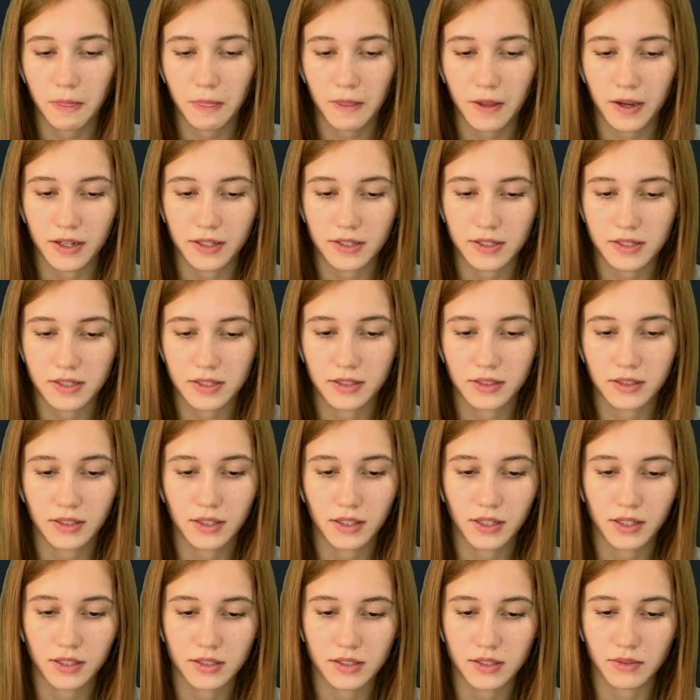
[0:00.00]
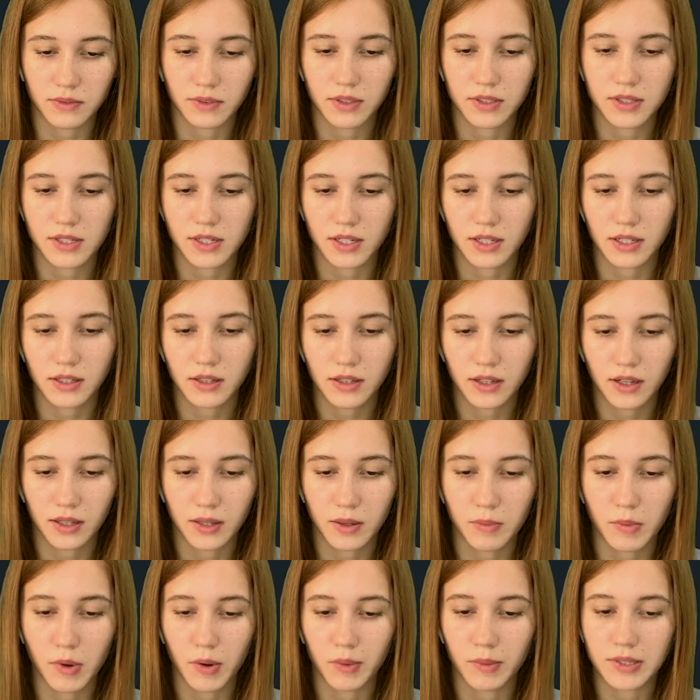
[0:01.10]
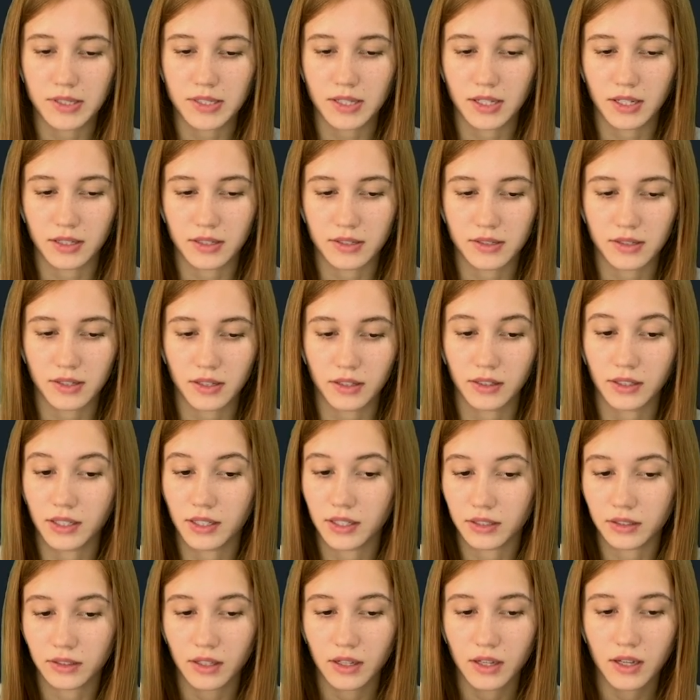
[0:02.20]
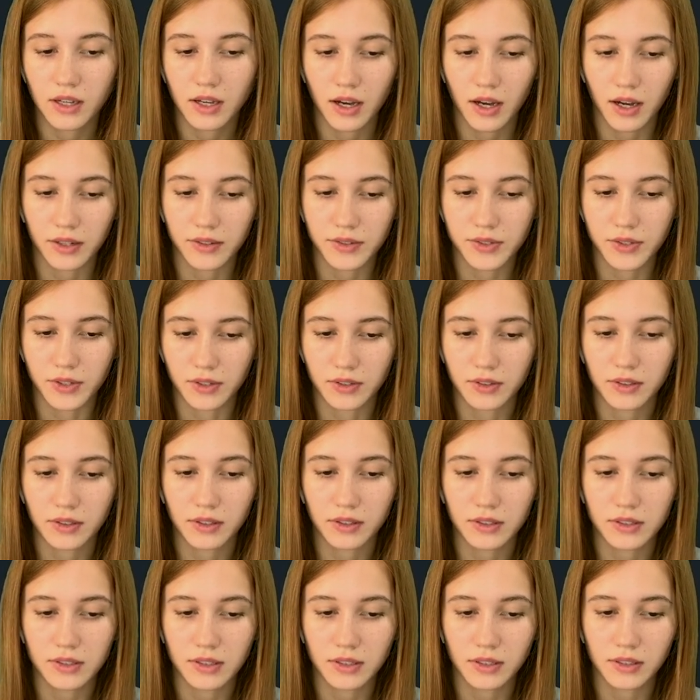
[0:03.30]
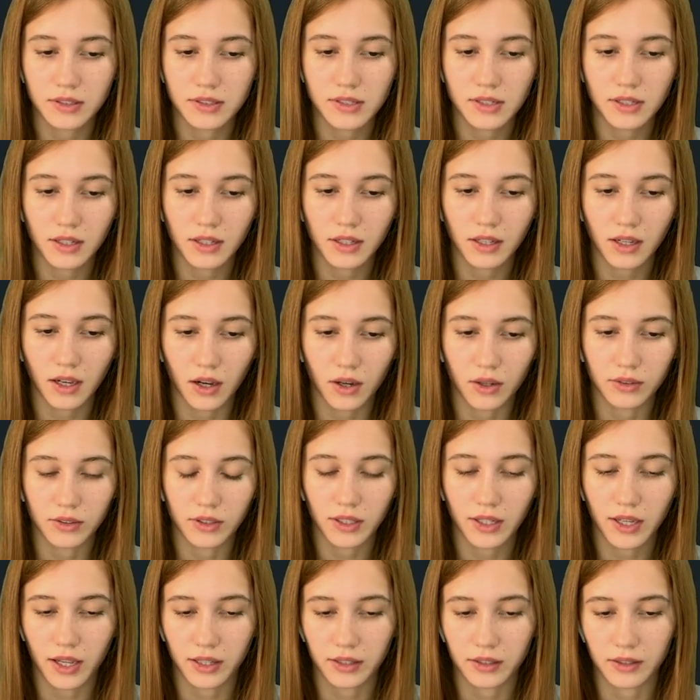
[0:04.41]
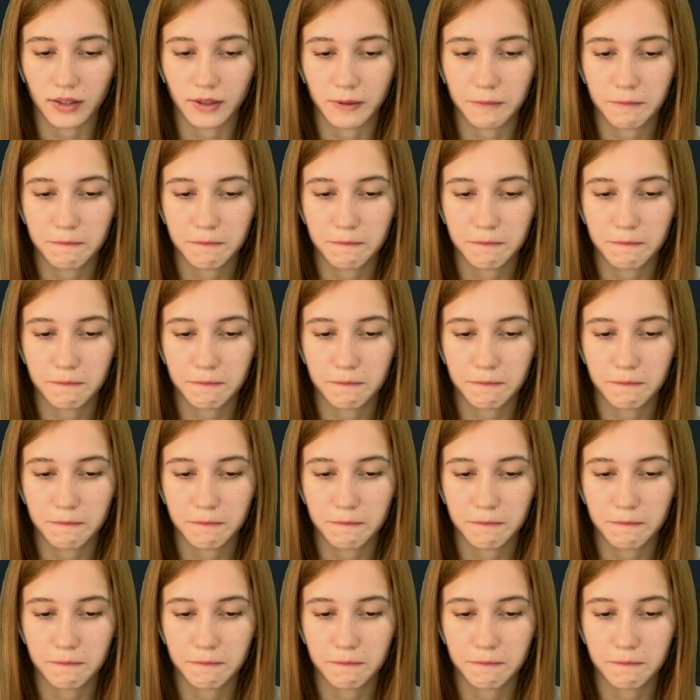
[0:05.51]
until the end of the deal. At the moment, there's a little uncertainty on the candle.